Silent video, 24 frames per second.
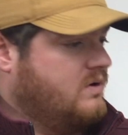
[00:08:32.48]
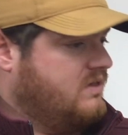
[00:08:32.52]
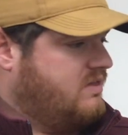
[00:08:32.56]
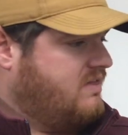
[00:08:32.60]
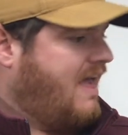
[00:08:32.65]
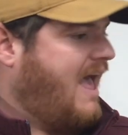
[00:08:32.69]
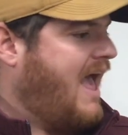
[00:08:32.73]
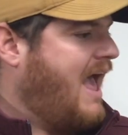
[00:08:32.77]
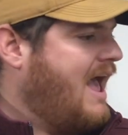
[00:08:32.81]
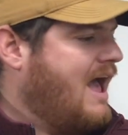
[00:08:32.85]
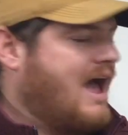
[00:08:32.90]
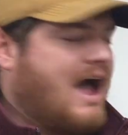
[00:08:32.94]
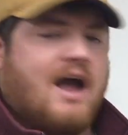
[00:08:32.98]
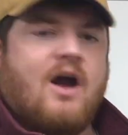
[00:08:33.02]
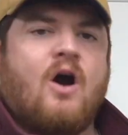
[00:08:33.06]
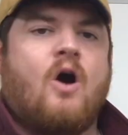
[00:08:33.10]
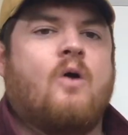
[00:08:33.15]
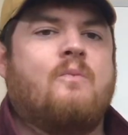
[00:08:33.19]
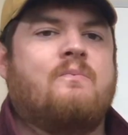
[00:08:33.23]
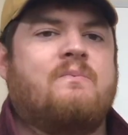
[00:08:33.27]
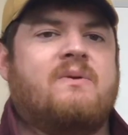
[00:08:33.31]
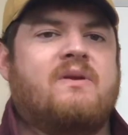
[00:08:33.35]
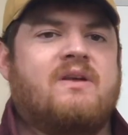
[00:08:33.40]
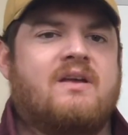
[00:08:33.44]
that, I
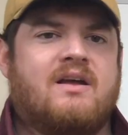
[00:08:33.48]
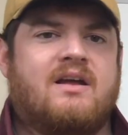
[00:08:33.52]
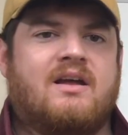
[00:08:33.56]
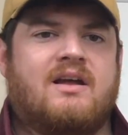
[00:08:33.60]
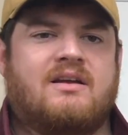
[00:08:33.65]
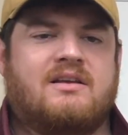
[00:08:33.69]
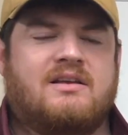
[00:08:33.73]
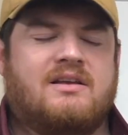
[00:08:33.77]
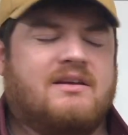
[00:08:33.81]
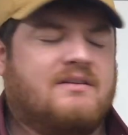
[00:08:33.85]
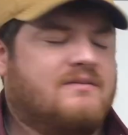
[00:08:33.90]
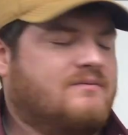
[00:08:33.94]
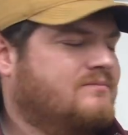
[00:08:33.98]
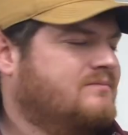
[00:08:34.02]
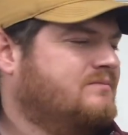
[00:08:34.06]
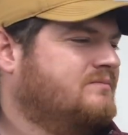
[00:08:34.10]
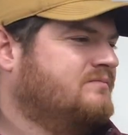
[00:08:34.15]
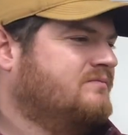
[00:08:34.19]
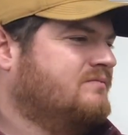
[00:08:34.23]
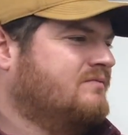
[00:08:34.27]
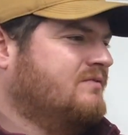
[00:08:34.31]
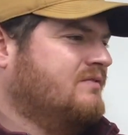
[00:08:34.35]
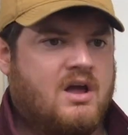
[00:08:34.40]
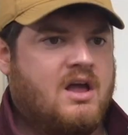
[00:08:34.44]
hope
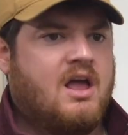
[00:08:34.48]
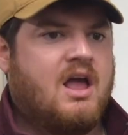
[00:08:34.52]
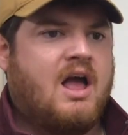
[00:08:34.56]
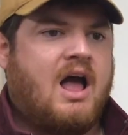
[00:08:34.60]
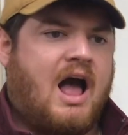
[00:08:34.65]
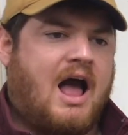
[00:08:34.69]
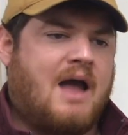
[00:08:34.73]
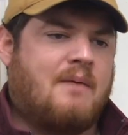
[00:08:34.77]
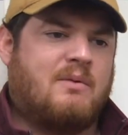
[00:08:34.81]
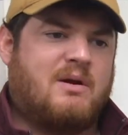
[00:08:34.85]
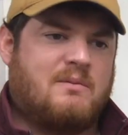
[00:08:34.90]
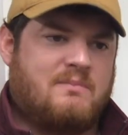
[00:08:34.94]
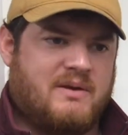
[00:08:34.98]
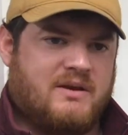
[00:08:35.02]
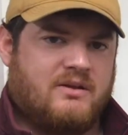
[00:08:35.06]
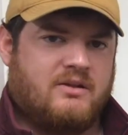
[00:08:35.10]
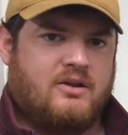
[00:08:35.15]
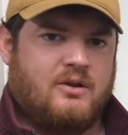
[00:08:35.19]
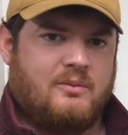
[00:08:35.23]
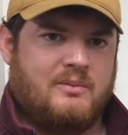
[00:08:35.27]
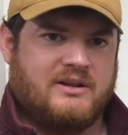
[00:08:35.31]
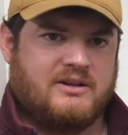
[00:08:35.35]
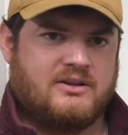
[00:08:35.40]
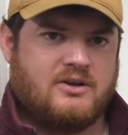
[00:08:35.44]
I might be a
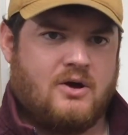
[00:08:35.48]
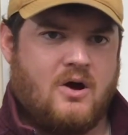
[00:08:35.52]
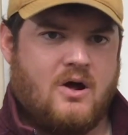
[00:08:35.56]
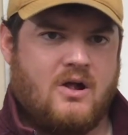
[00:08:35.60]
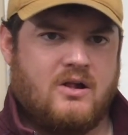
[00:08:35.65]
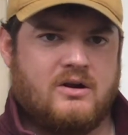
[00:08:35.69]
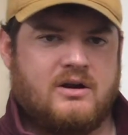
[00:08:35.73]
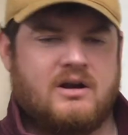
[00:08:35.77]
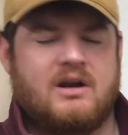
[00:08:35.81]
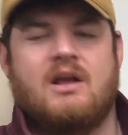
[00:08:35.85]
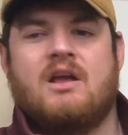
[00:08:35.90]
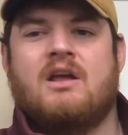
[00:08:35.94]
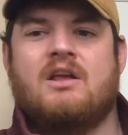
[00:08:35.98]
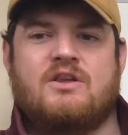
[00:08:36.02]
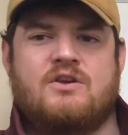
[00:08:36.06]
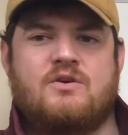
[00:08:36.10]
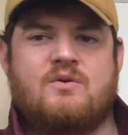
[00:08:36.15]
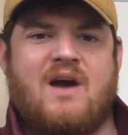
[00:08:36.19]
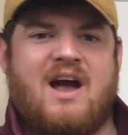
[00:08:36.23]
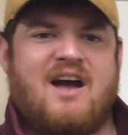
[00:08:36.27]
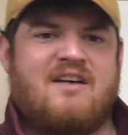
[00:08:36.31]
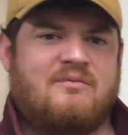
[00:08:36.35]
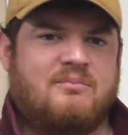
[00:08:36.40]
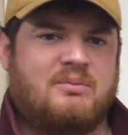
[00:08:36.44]
little bit taller.
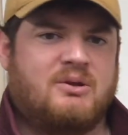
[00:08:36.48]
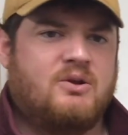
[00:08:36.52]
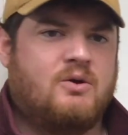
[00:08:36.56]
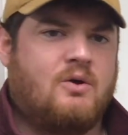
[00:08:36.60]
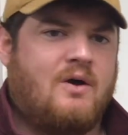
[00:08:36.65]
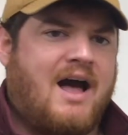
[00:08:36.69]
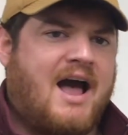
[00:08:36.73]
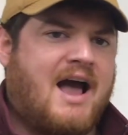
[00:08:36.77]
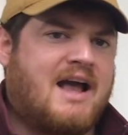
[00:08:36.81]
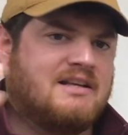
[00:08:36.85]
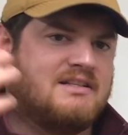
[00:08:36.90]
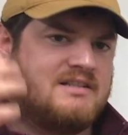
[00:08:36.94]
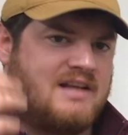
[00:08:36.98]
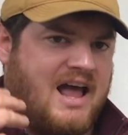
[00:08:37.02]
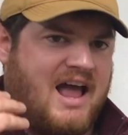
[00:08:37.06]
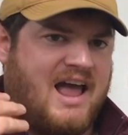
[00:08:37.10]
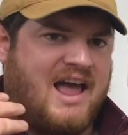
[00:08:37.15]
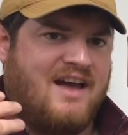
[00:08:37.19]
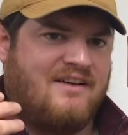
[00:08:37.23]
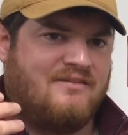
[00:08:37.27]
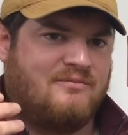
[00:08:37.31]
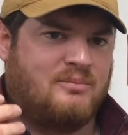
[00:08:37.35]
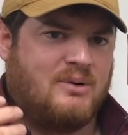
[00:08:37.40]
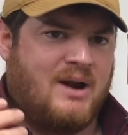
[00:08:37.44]
You have blue eyes, I
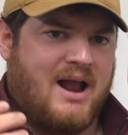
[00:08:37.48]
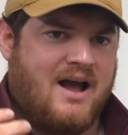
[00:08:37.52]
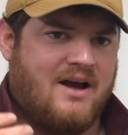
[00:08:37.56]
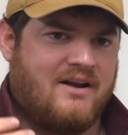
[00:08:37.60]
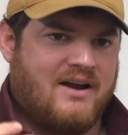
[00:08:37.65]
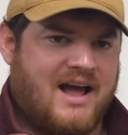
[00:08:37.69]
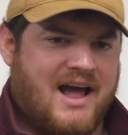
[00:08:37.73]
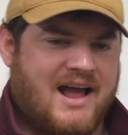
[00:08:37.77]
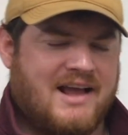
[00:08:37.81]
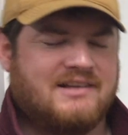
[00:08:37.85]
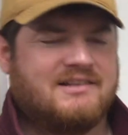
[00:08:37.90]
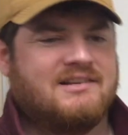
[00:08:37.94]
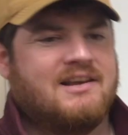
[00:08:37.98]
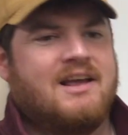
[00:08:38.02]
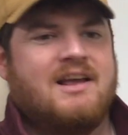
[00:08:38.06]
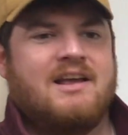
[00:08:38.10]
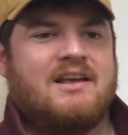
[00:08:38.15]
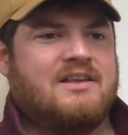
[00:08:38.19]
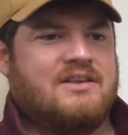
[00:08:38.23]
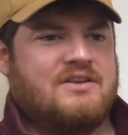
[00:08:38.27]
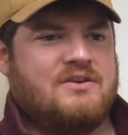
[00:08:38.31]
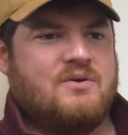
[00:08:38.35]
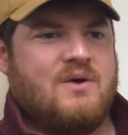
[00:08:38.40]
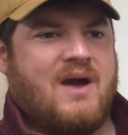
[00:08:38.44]
have brown eyes.
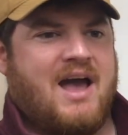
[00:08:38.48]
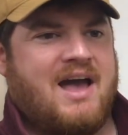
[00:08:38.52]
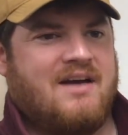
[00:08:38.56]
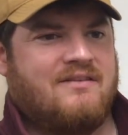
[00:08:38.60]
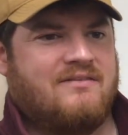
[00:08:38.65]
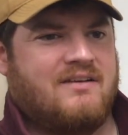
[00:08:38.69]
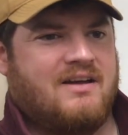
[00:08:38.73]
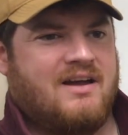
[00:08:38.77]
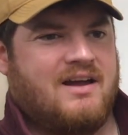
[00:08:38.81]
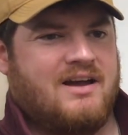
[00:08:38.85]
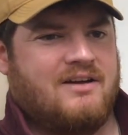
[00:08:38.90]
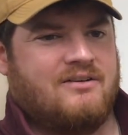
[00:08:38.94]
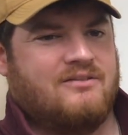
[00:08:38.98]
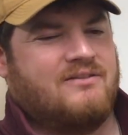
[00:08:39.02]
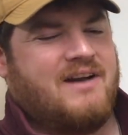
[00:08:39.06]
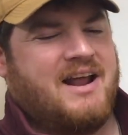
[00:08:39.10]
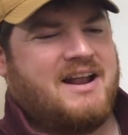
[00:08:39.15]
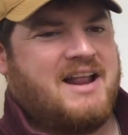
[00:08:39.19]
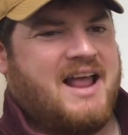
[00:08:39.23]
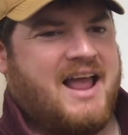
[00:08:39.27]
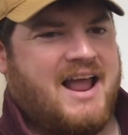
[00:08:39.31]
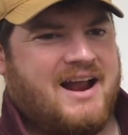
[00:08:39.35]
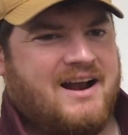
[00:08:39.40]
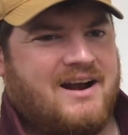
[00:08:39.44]
You have
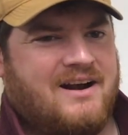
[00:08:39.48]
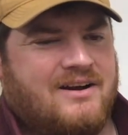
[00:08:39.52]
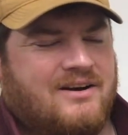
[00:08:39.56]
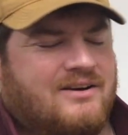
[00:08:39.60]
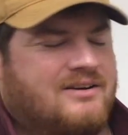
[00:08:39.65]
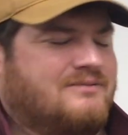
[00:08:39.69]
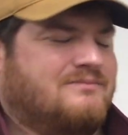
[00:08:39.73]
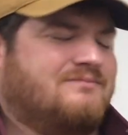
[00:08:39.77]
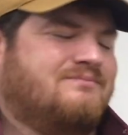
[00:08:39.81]
red hair.